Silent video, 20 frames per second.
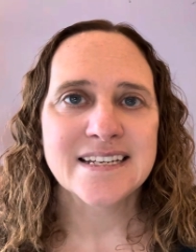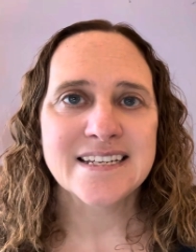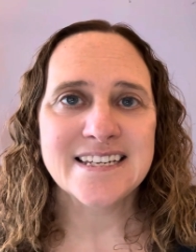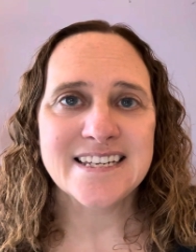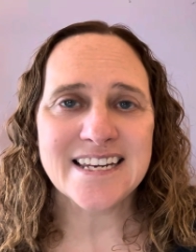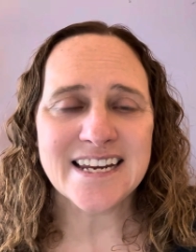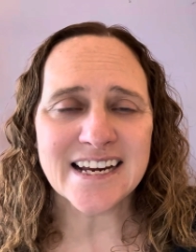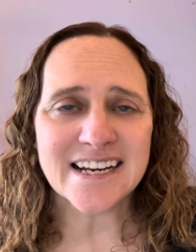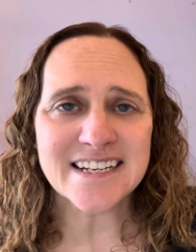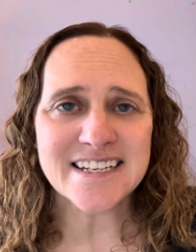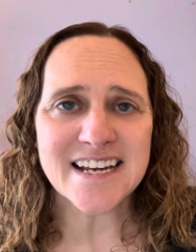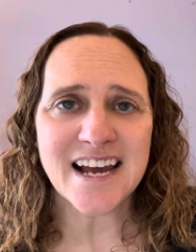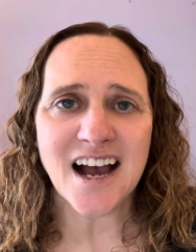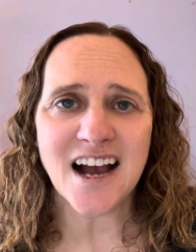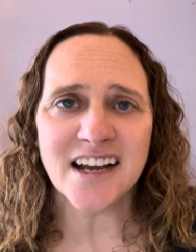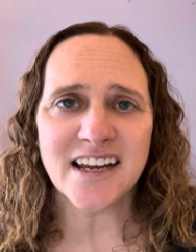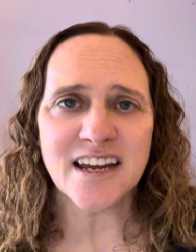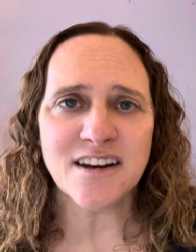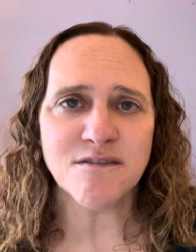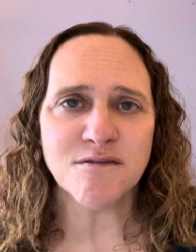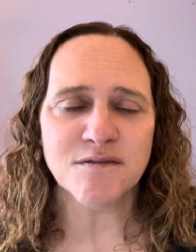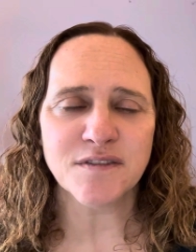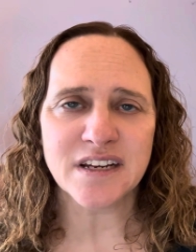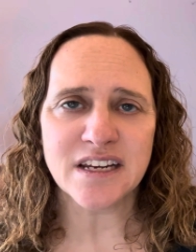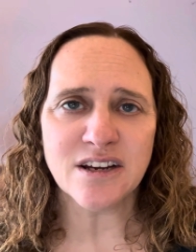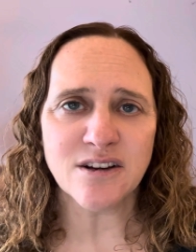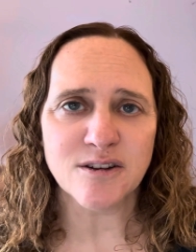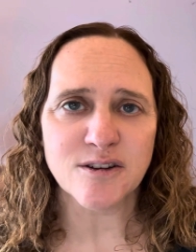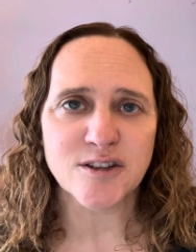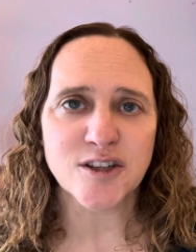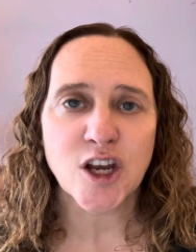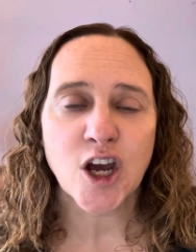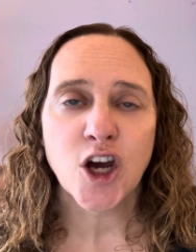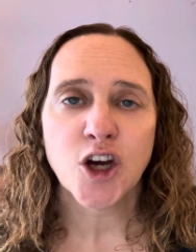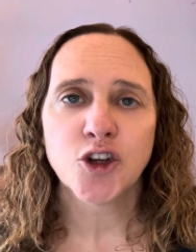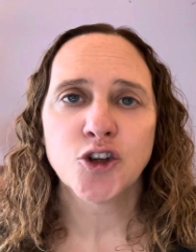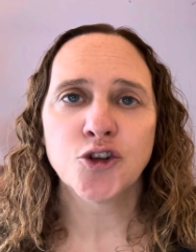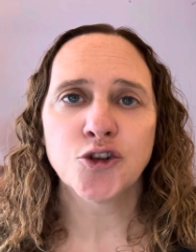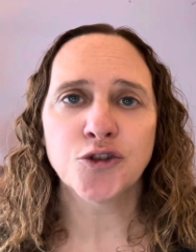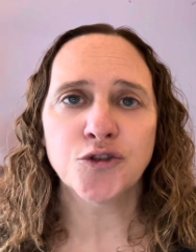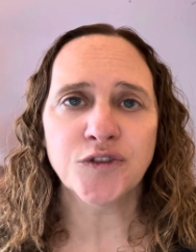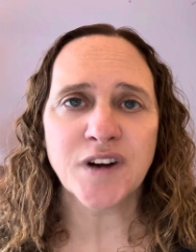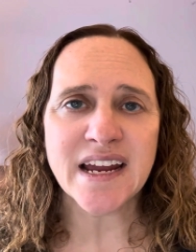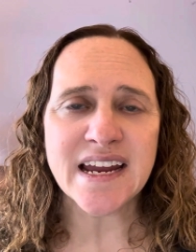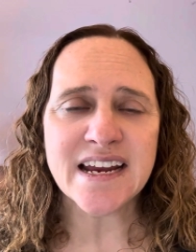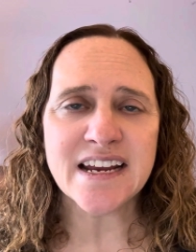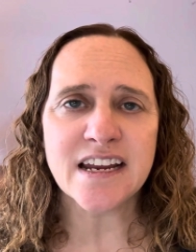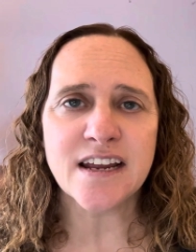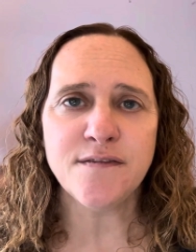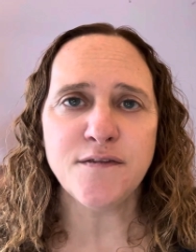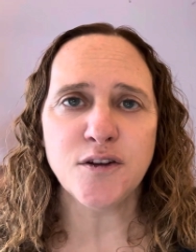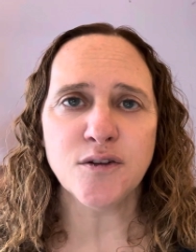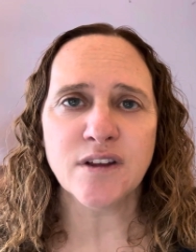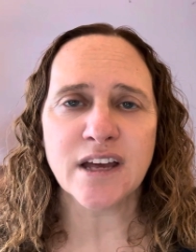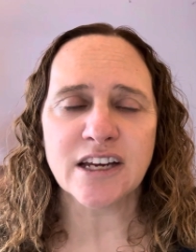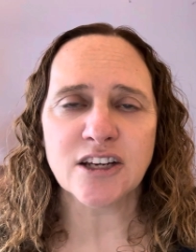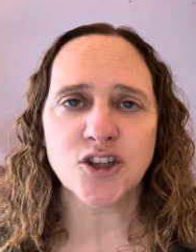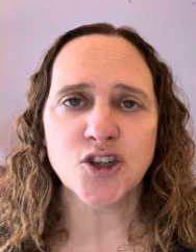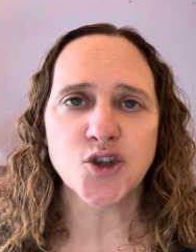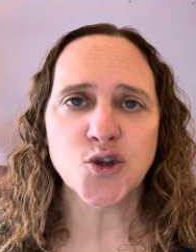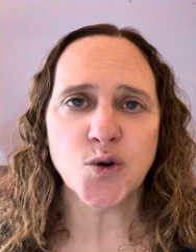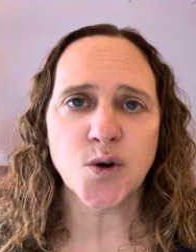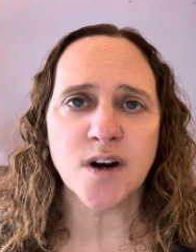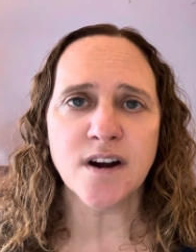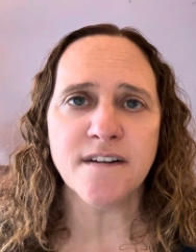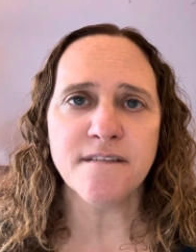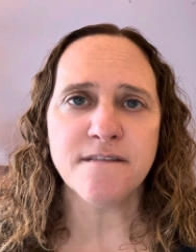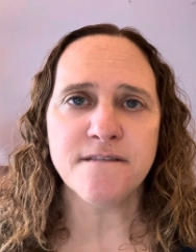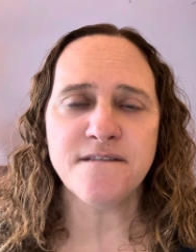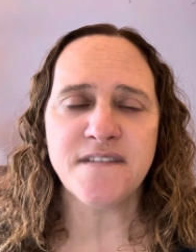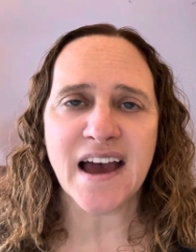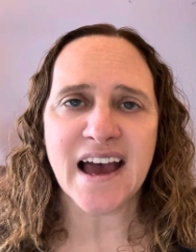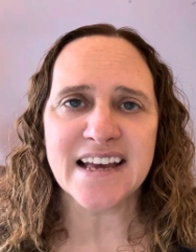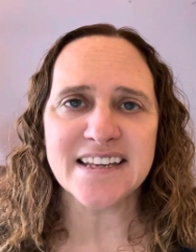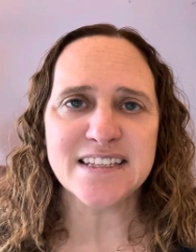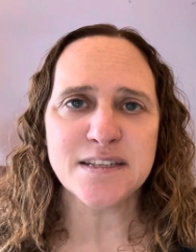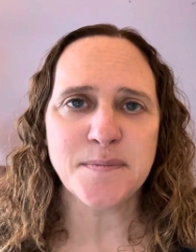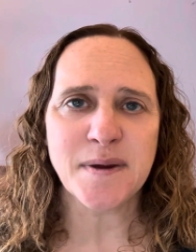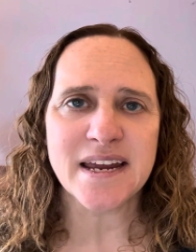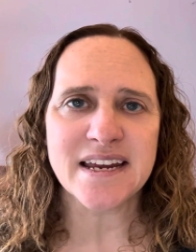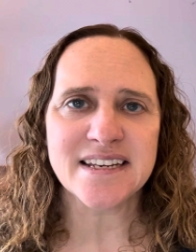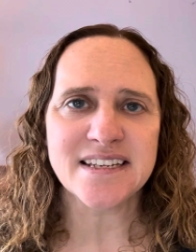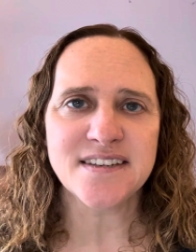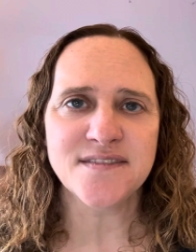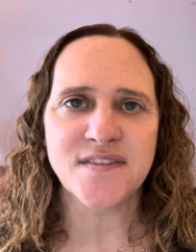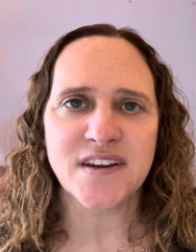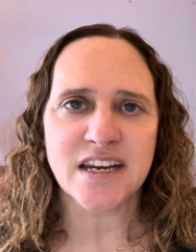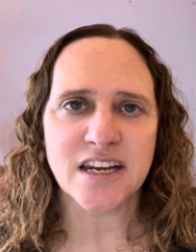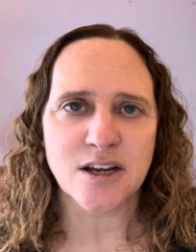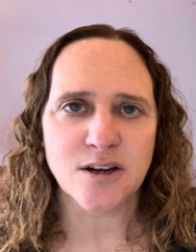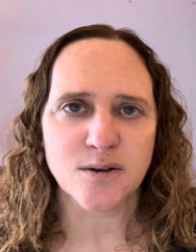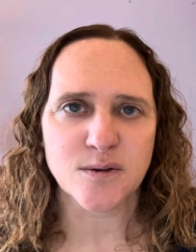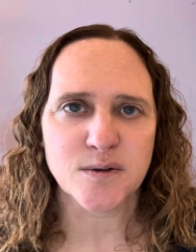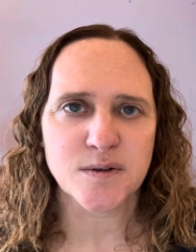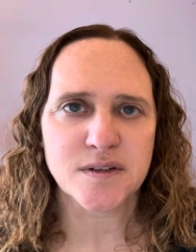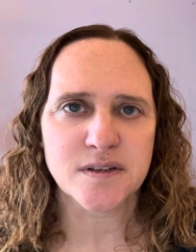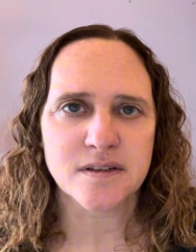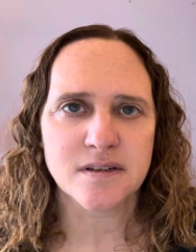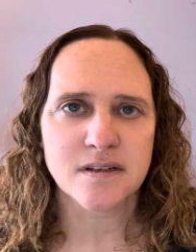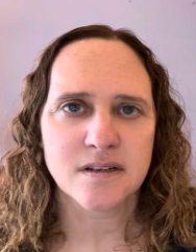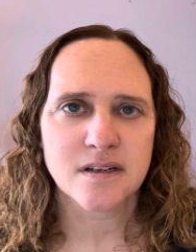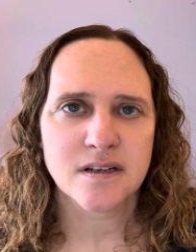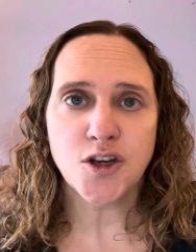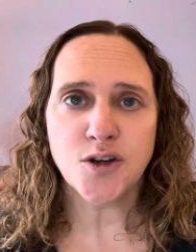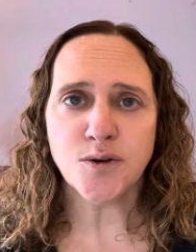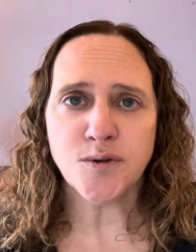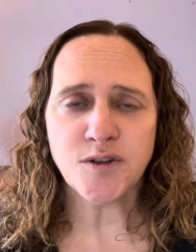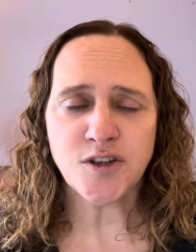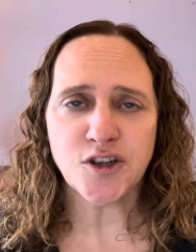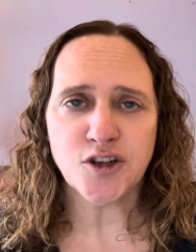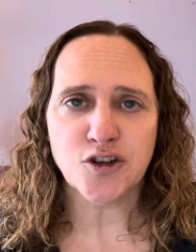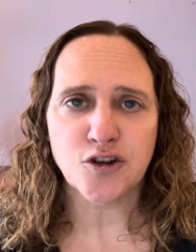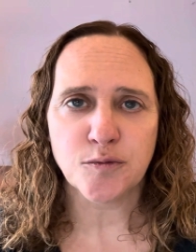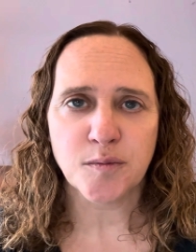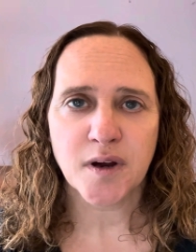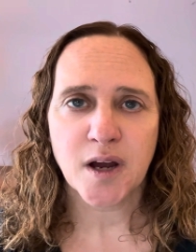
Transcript: TikTok and Reels, great if you like short, fast-paced videos. YouTube,